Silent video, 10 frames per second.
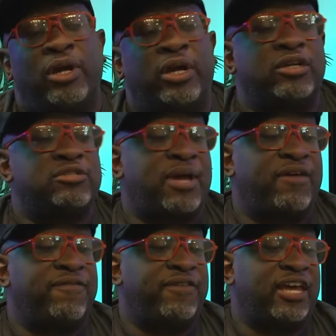Where's
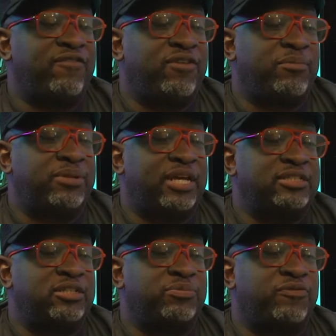my favorite
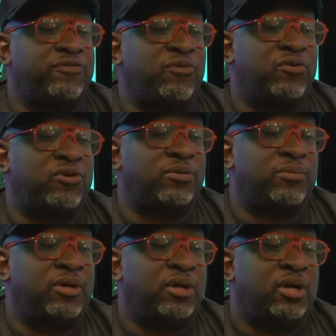place to
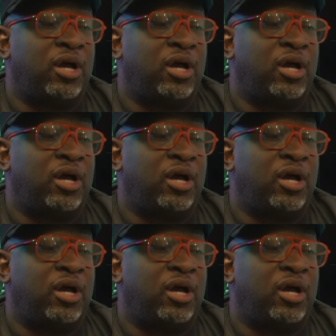perform?